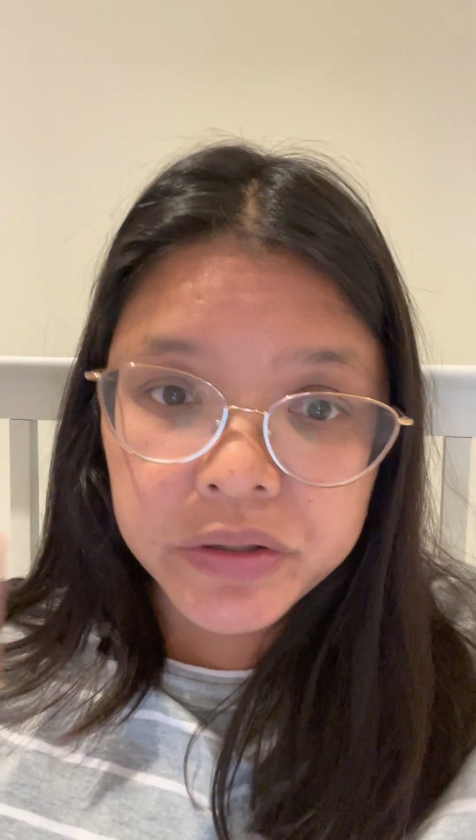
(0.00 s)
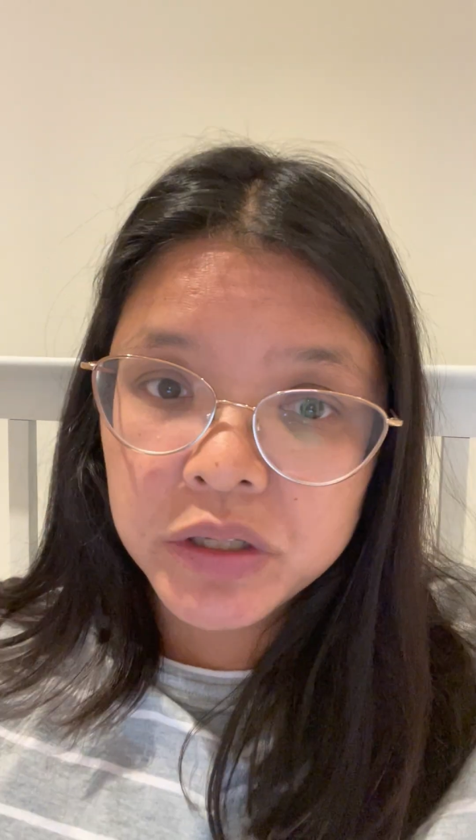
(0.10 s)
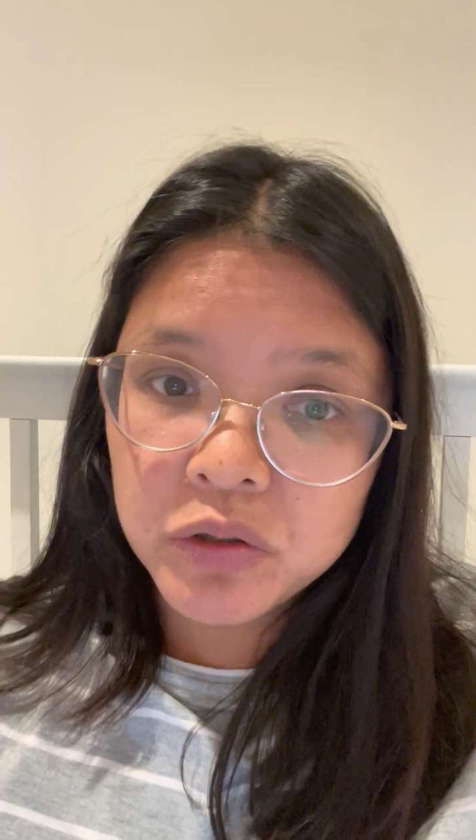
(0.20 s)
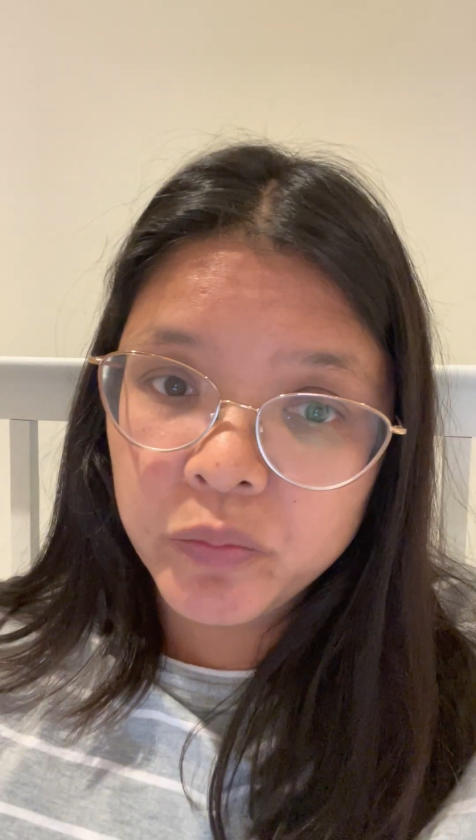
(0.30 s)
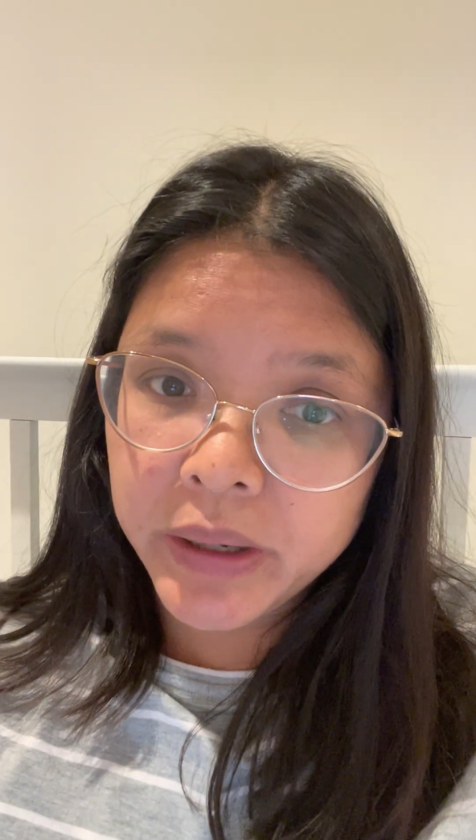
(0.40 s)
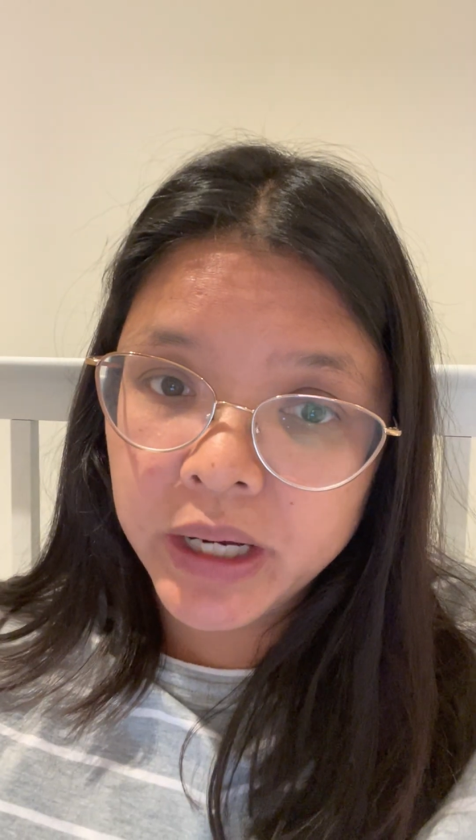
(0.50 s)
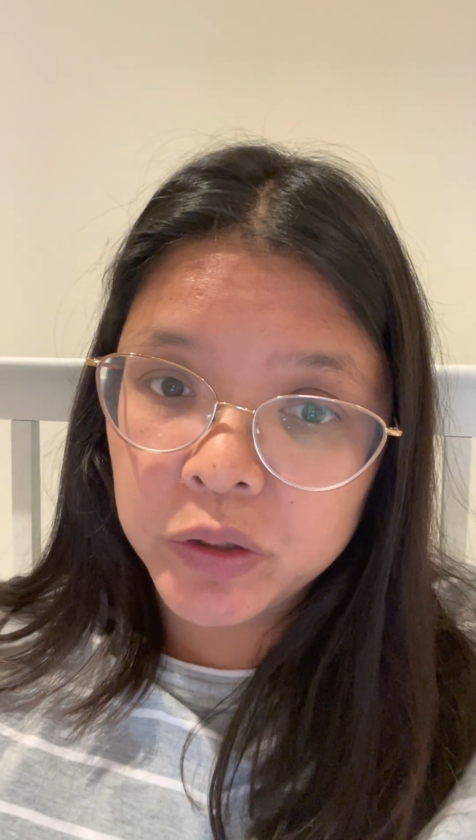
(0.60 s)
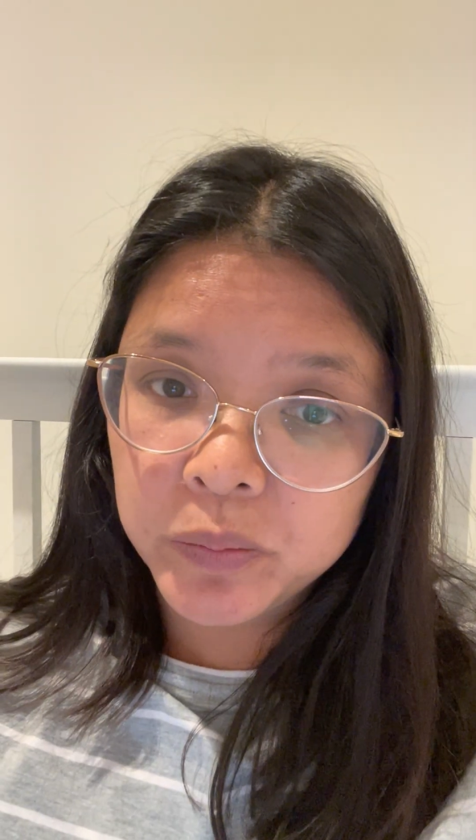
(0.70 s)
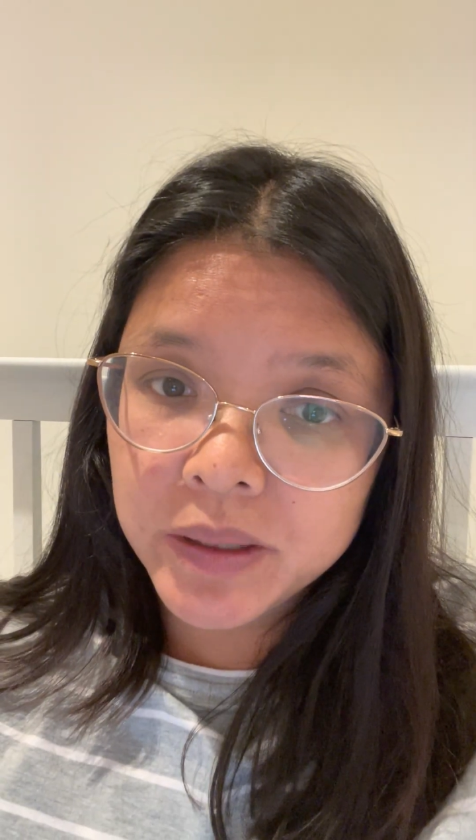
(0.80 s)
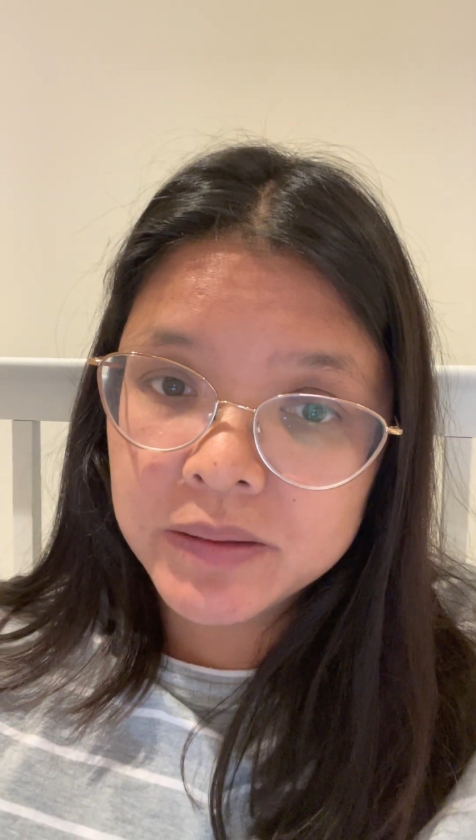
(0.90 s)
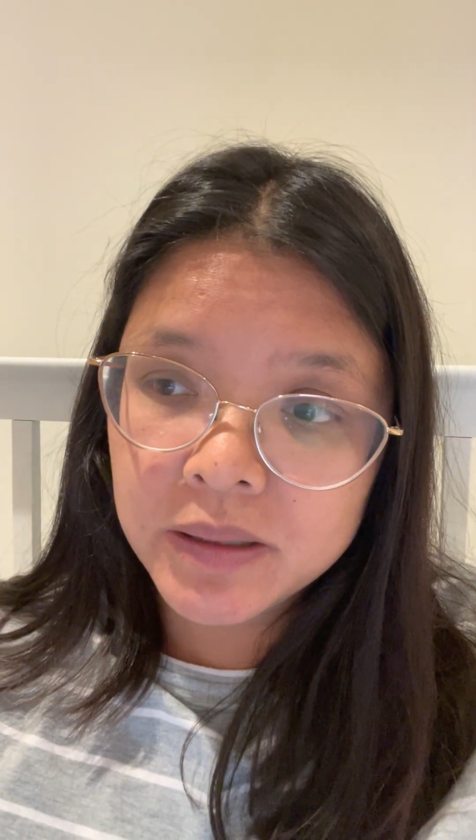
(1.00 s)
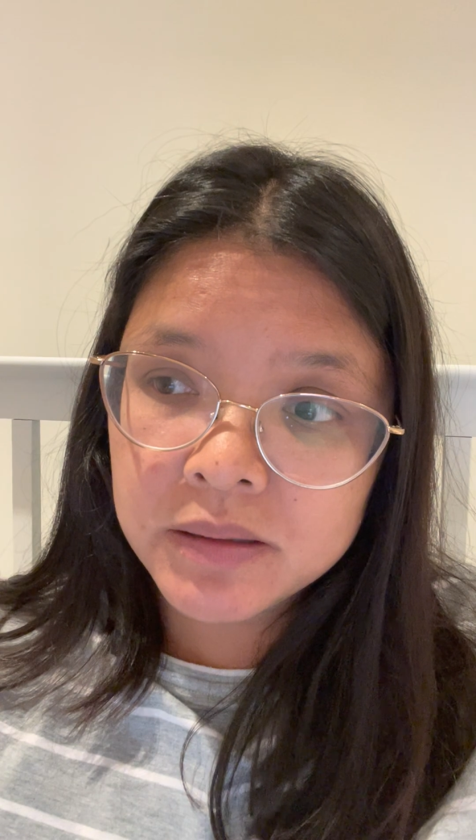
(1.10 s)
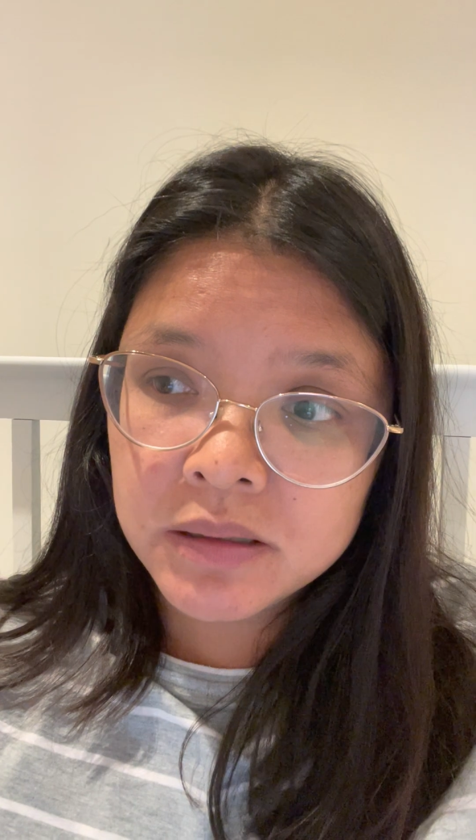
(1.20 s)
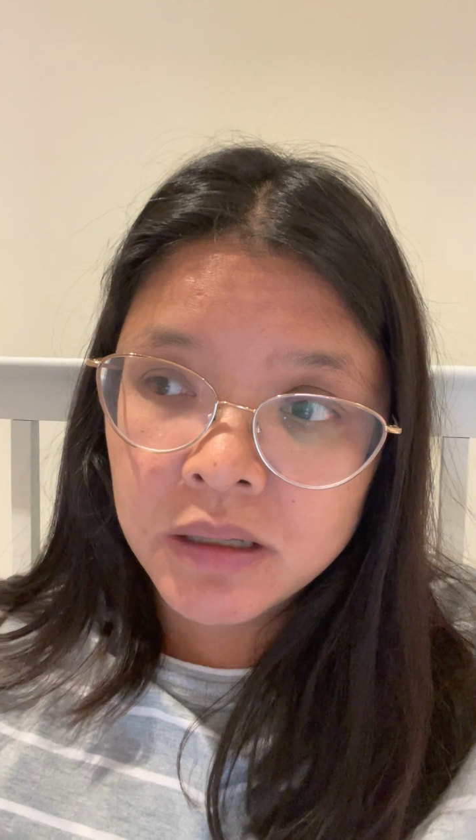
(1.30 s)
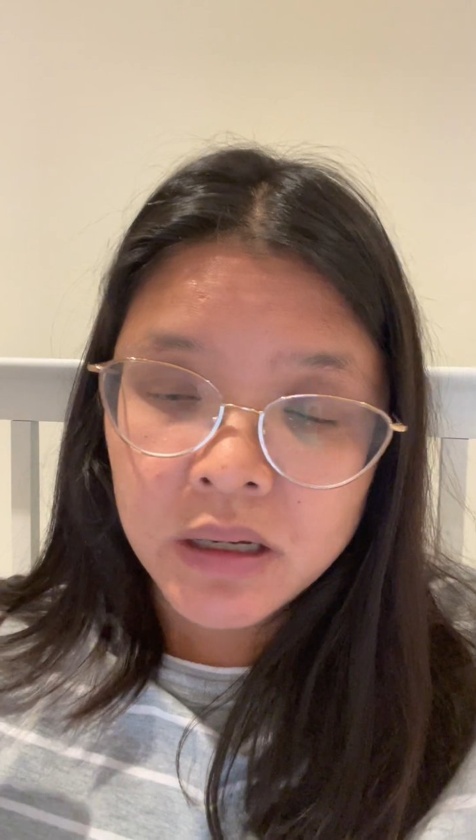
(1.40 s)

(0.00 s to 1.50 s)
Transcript: to do with my other business.